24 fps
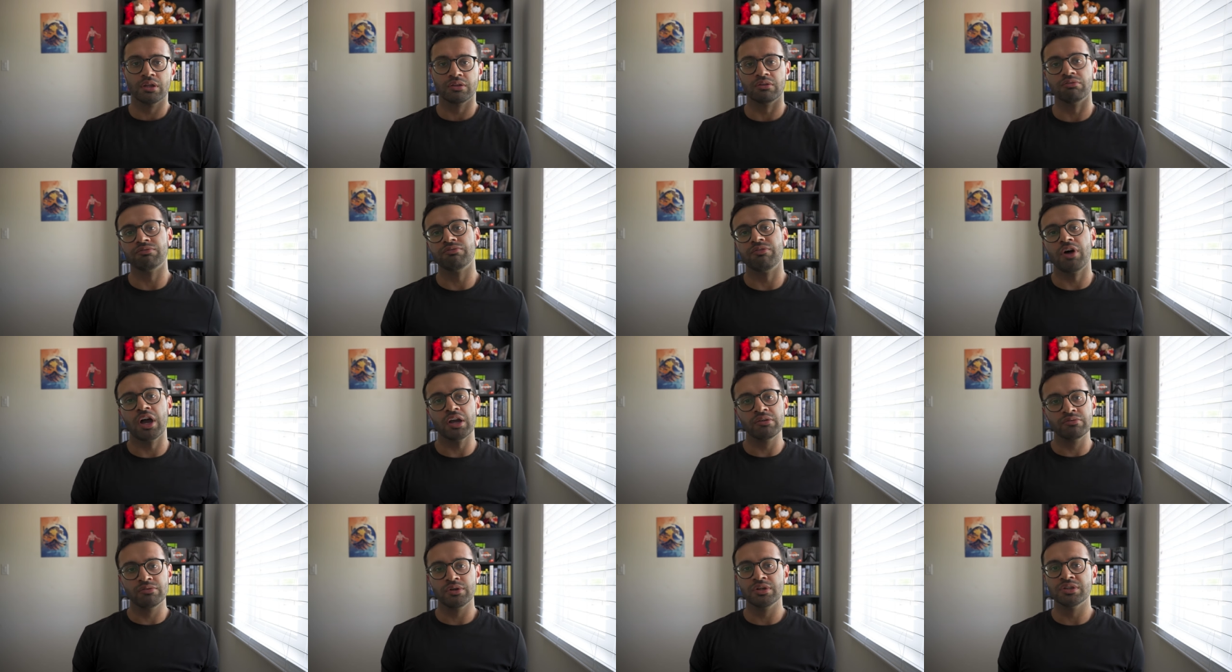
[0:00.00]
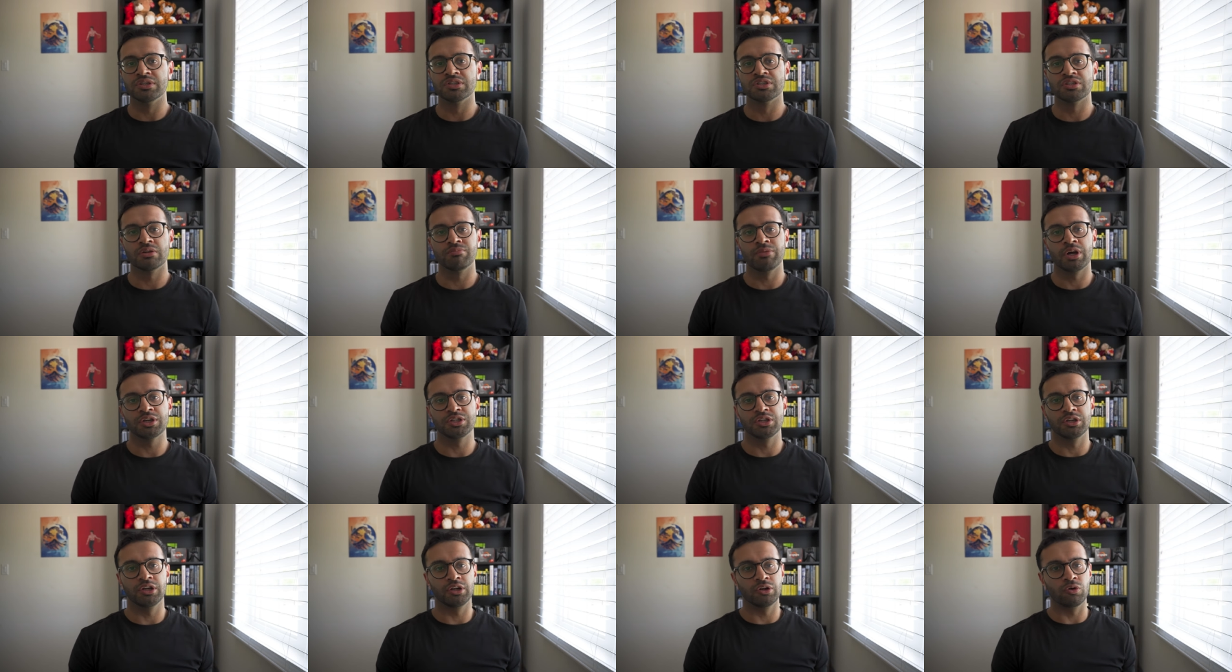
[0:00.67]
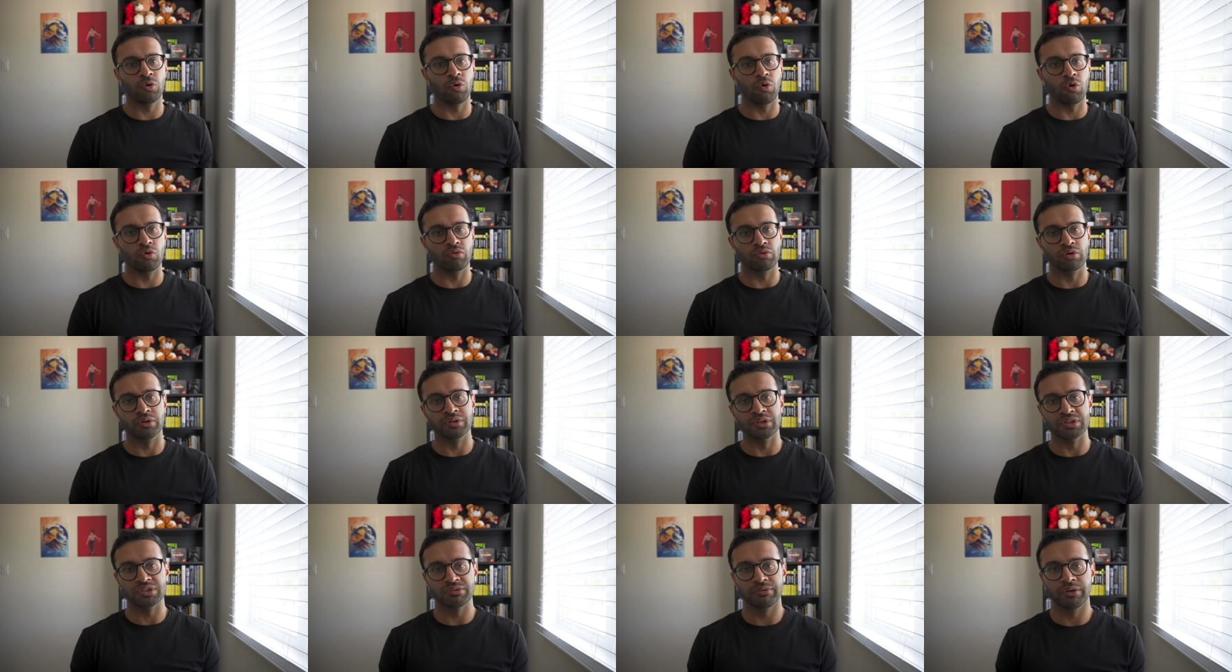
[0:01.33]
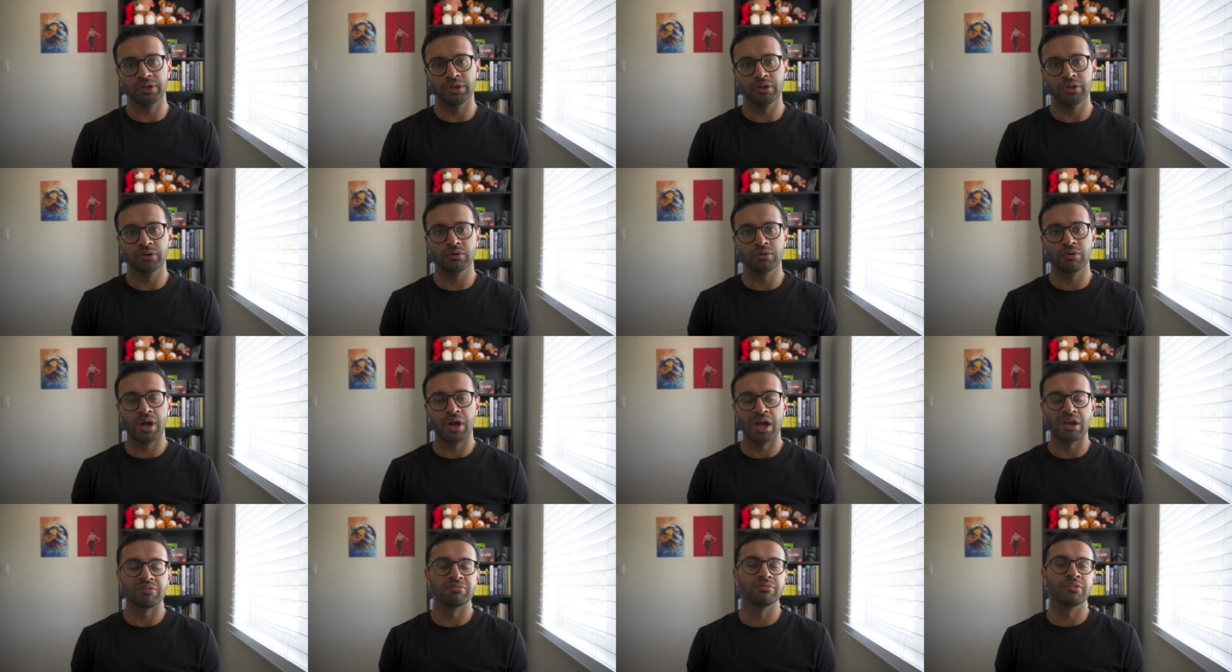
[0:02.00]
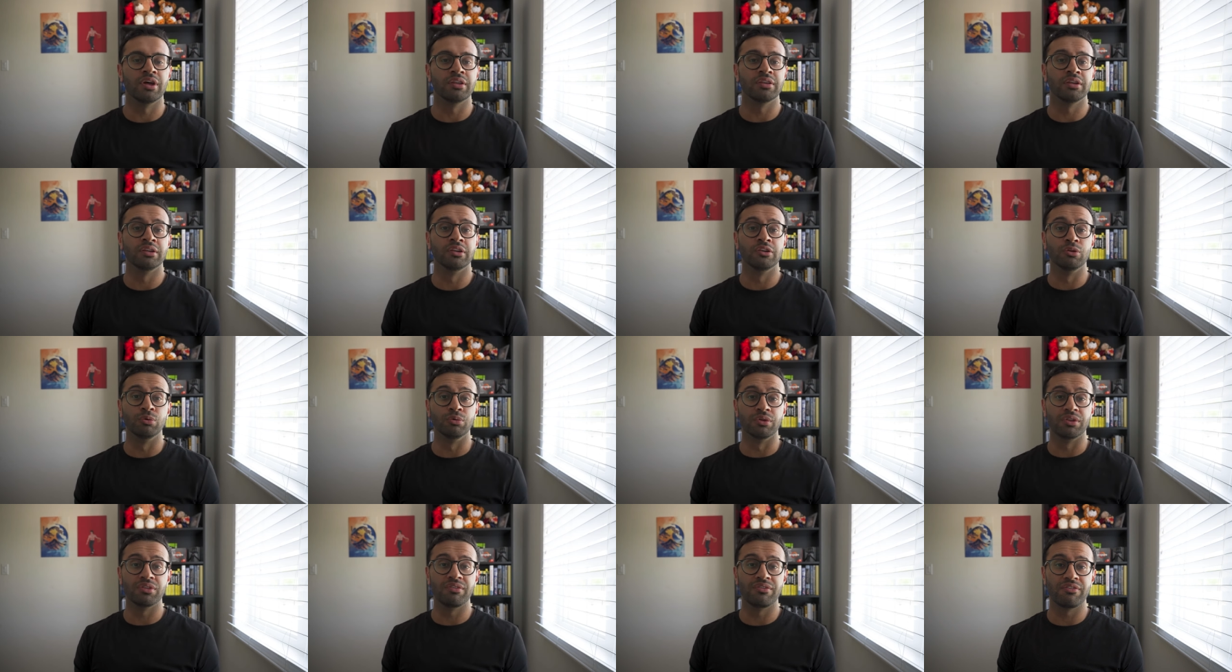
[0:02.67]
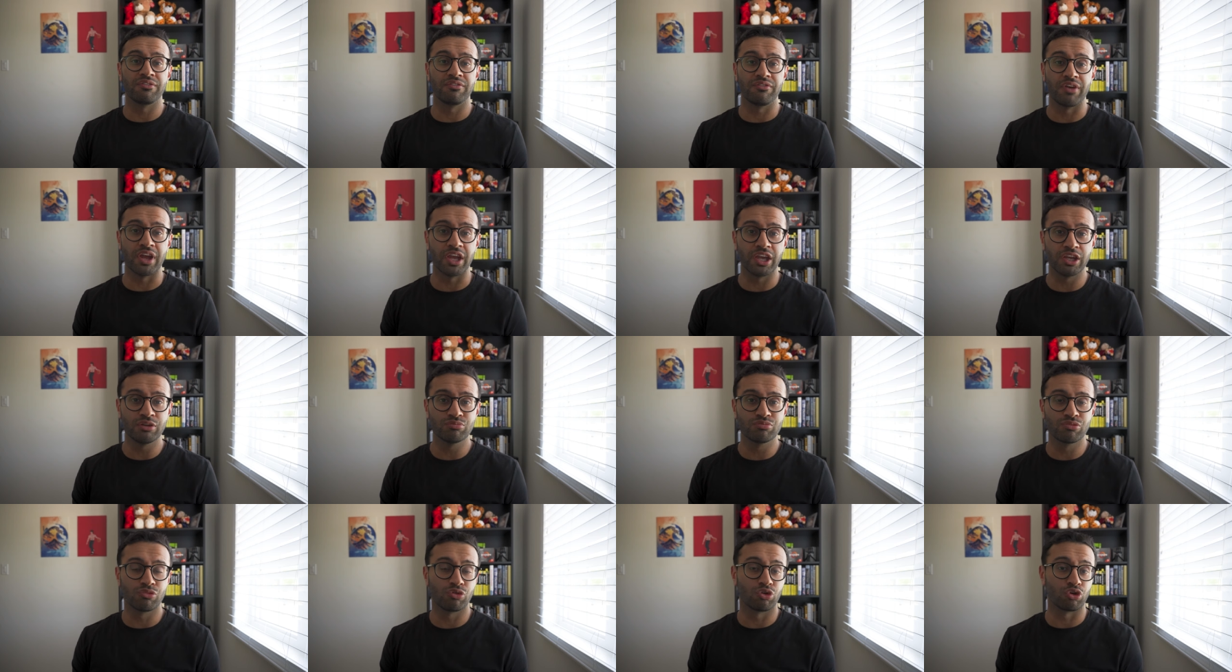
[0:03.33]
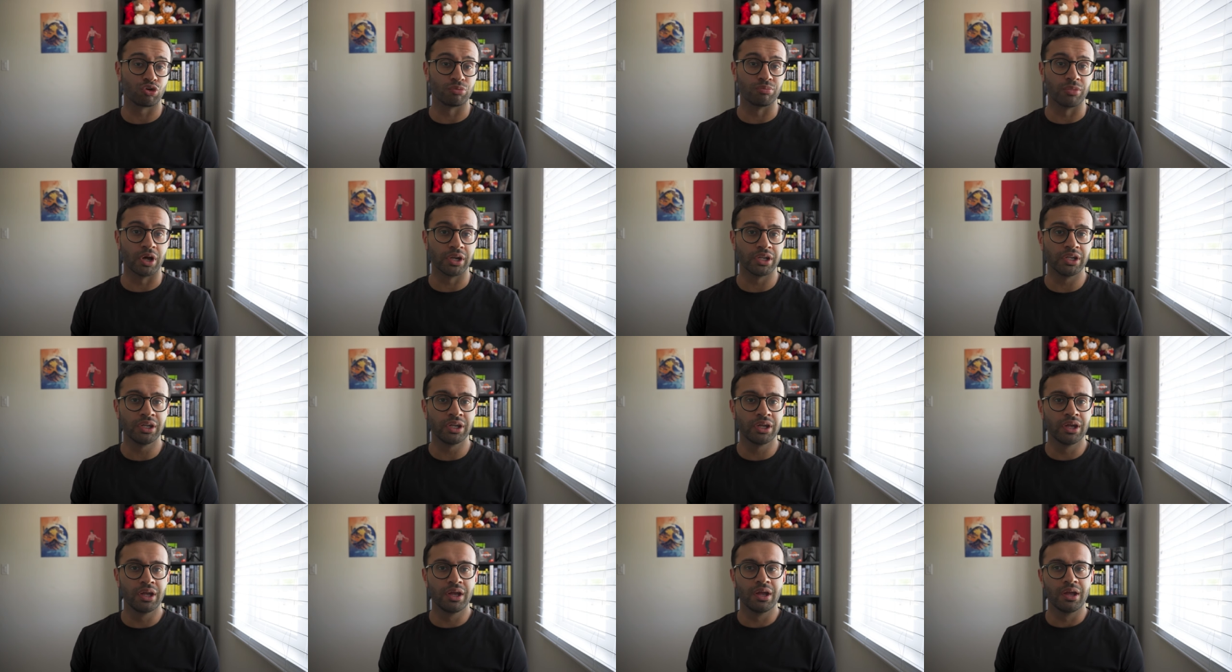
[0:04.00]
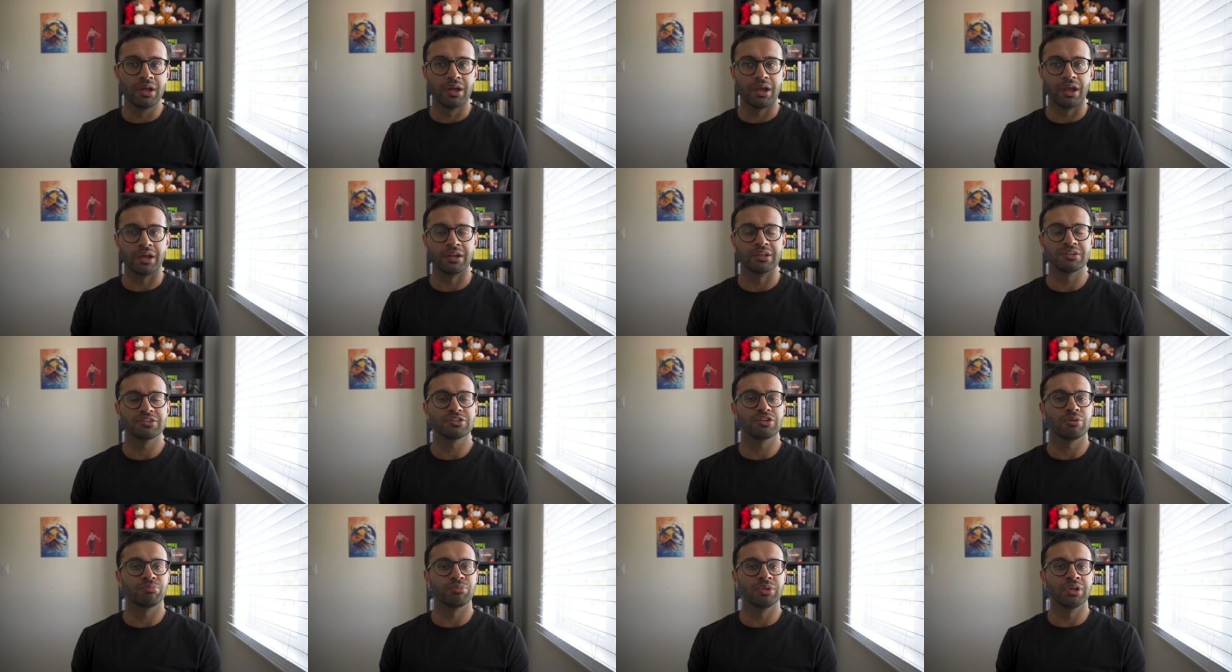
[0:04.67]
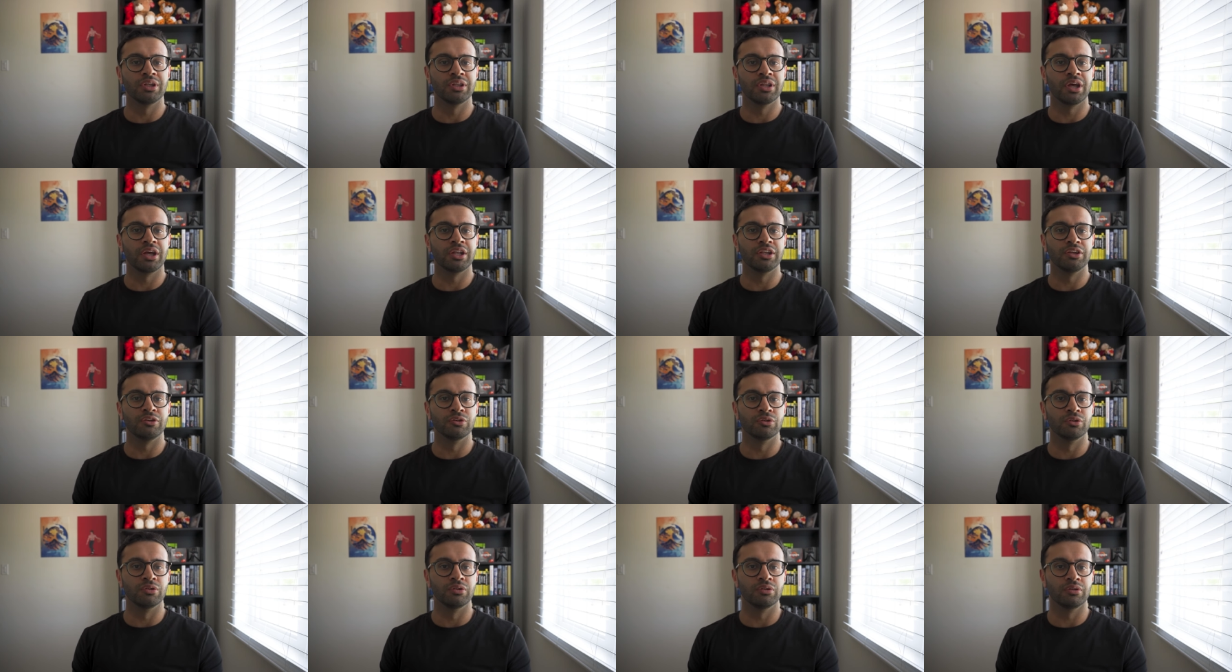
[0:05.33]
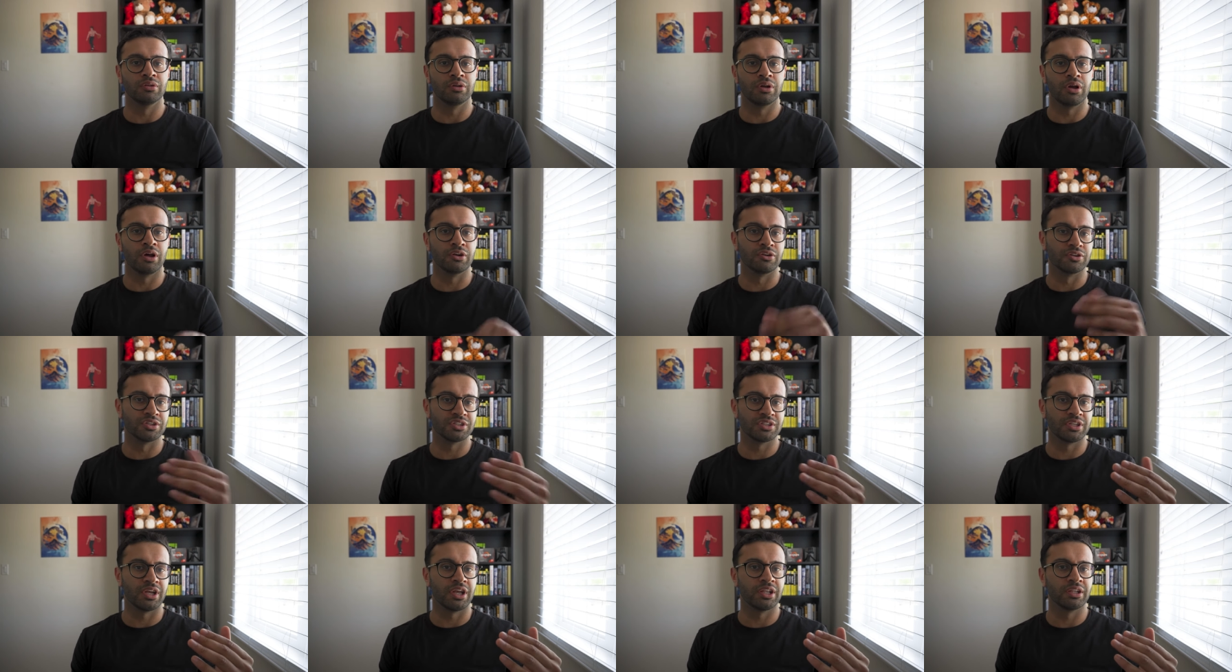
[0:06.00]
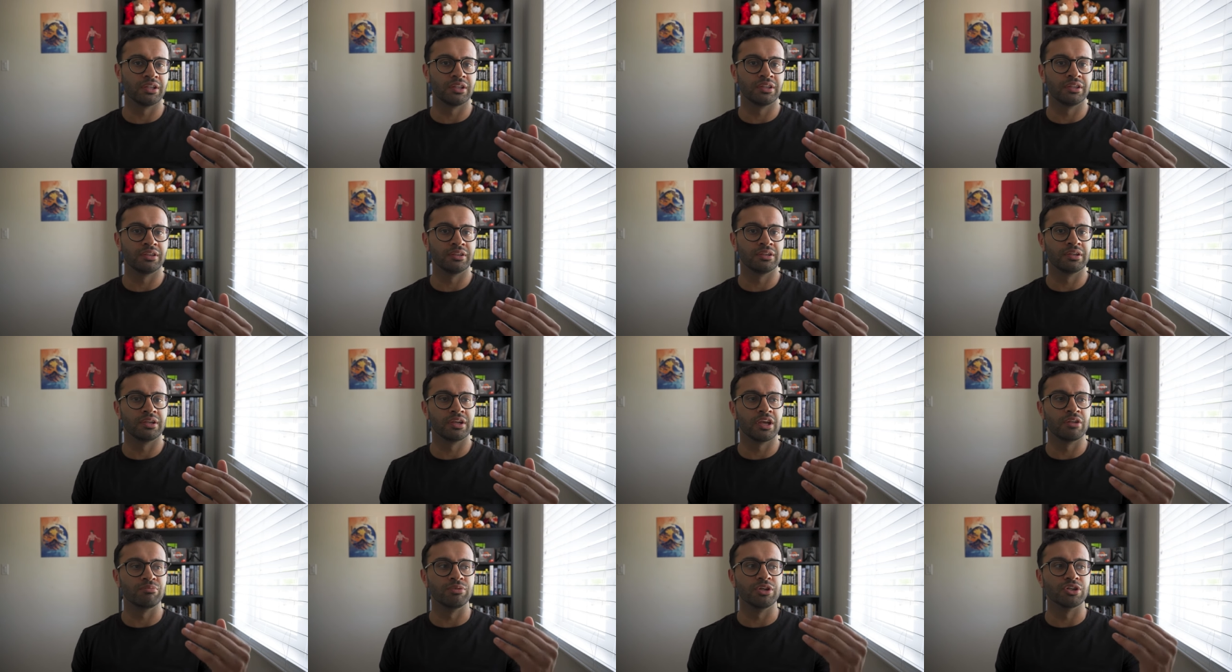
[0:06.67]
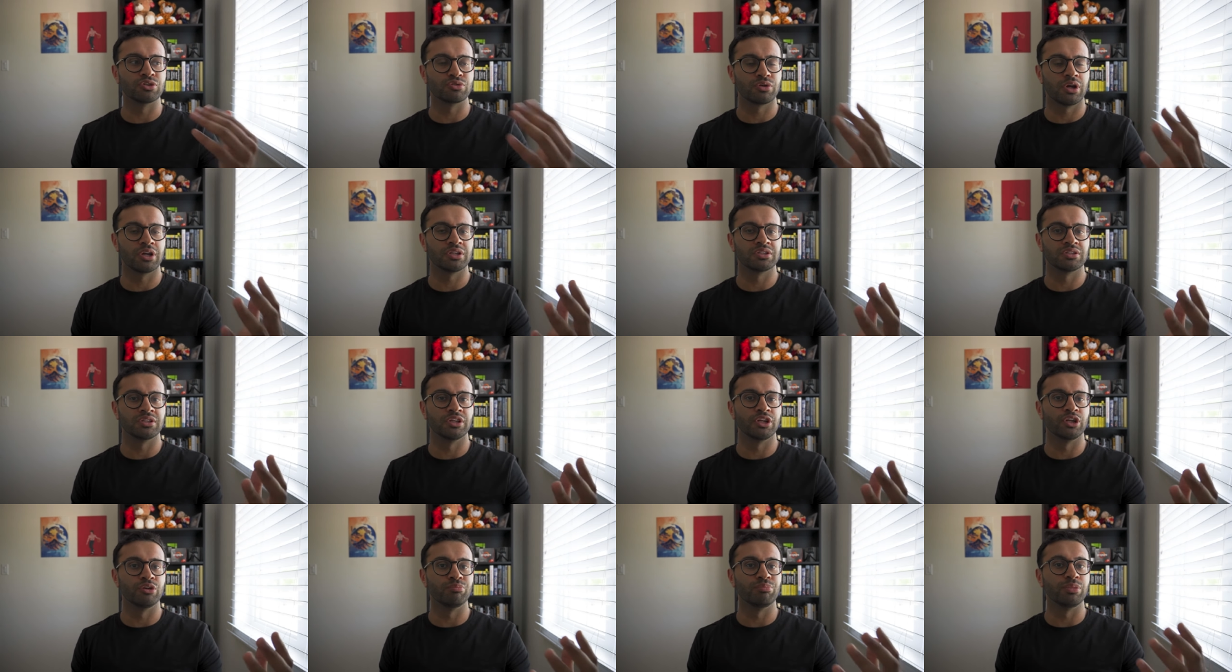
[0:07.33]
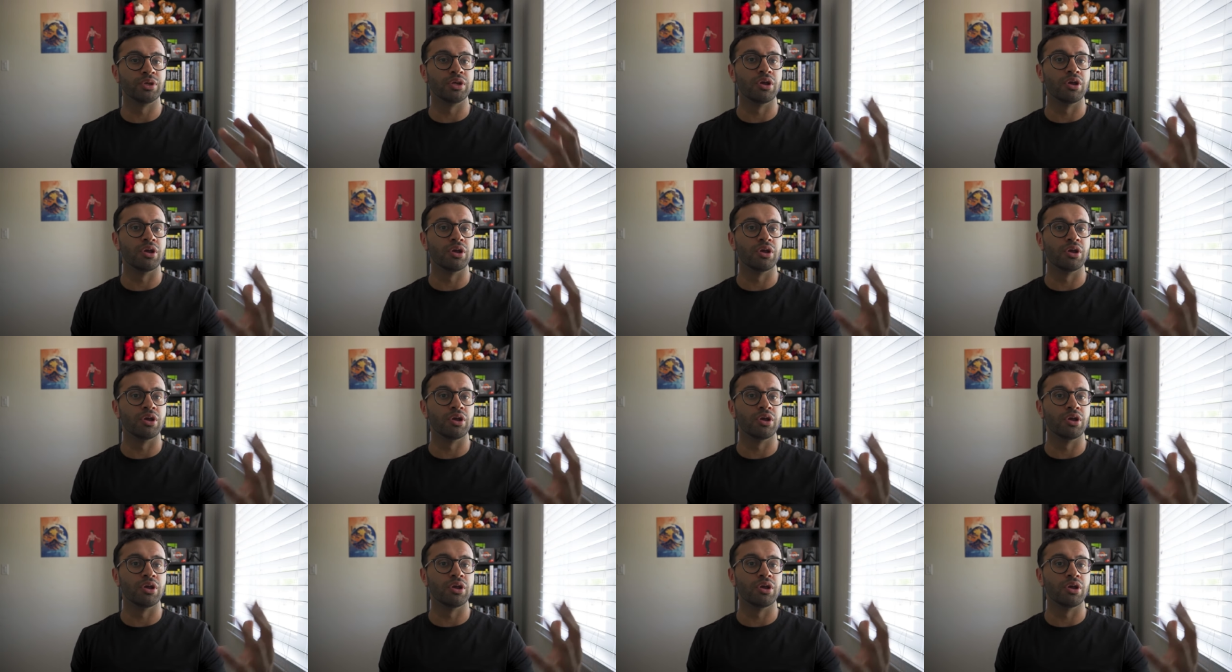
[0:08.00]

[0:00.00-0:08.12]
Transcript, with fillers: The five reasons I'm actually going to go over in this video have nothing to do with fame or money. And it's something that you'll understand can be translated